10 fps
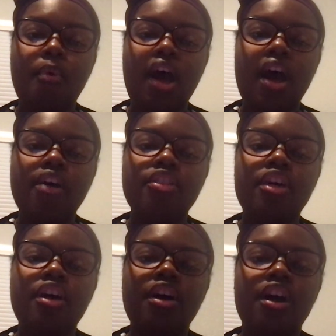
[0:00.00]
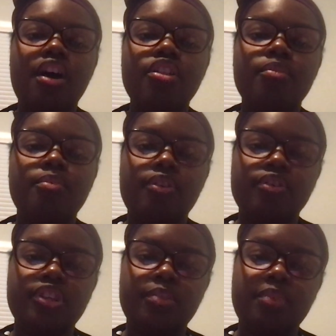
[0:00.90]
how the other
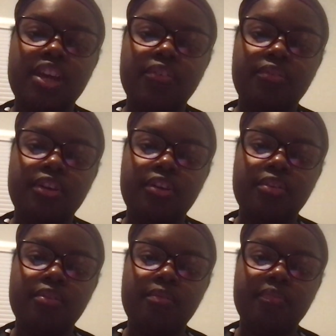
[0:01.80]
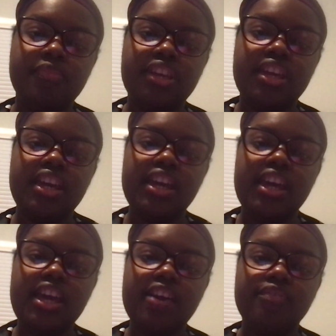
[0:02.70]
person might feel
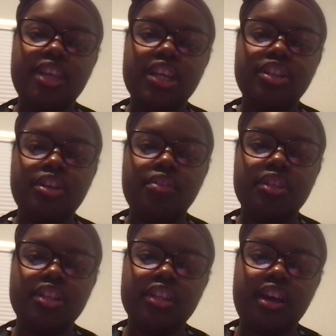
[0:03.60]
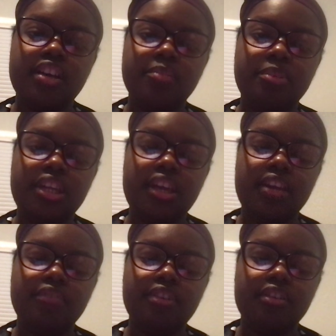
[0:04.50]
if they show this kind of
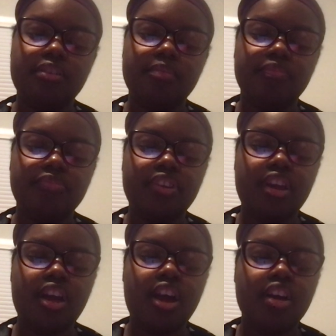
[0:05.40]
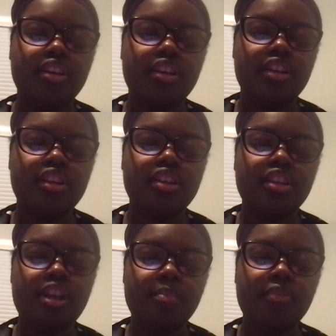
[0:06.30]
behavior.
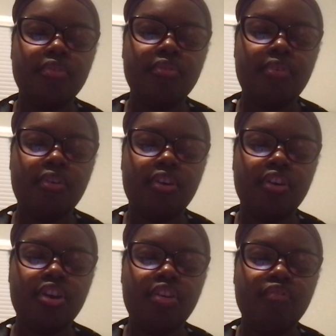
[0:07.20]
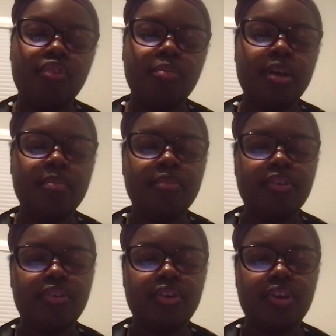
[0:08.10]
Number 4,
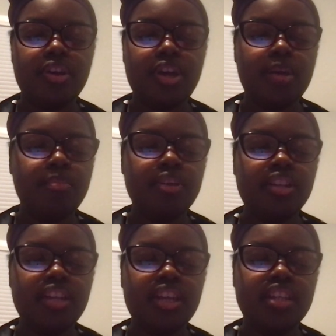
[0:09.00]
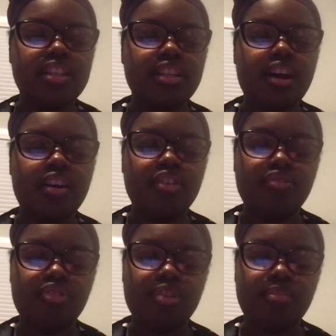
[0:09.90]
remember, empathy is not
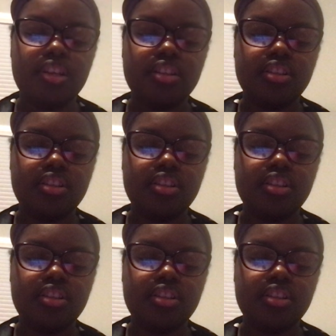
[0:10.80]
agreement.